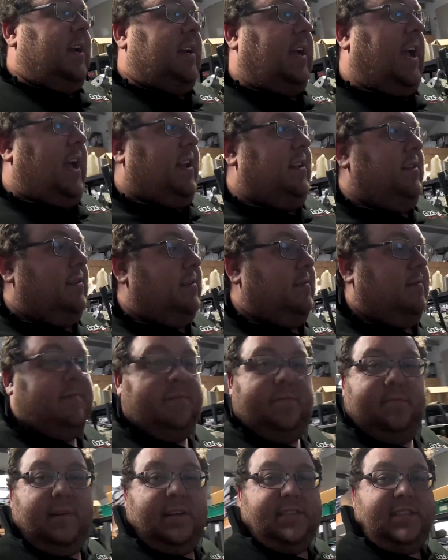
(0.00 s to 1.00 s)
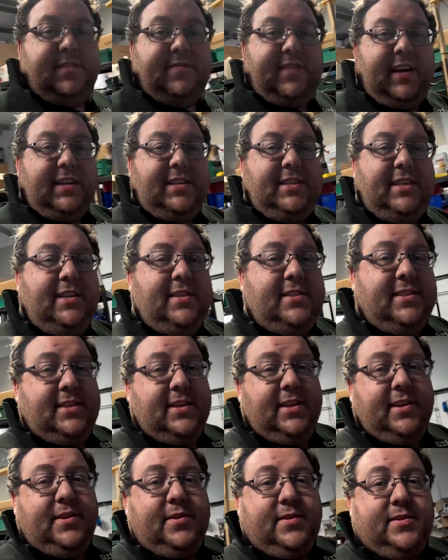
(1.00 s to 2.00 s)
Again, massive thank you
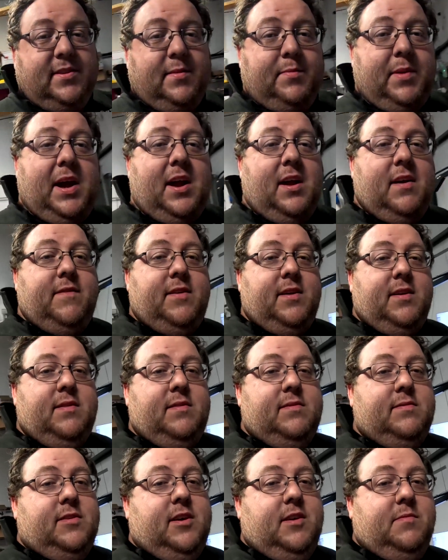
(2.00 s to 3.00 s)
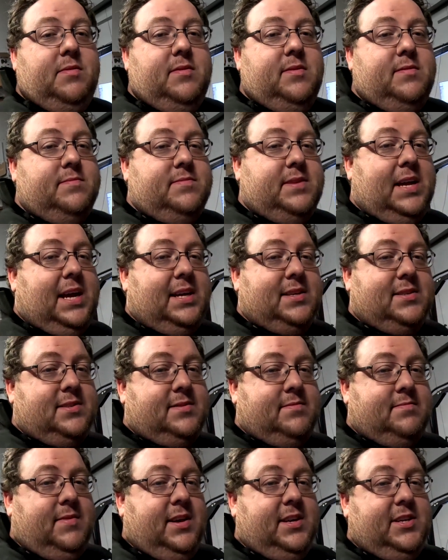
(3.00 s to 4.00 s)
to the pair of you, Rob,
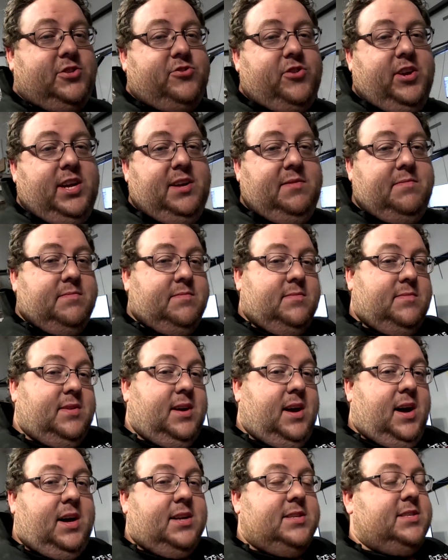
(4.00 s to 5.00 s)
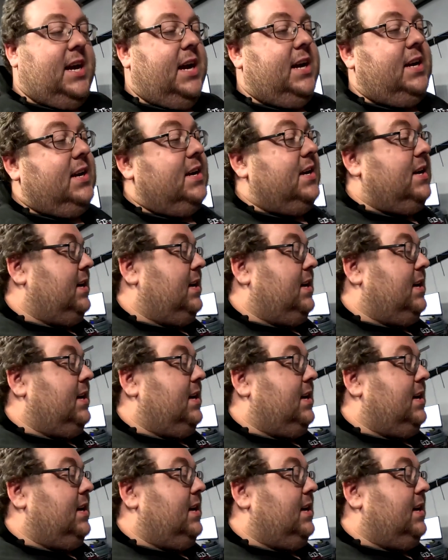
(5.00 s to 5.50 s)
Daz, Extreme, Artec.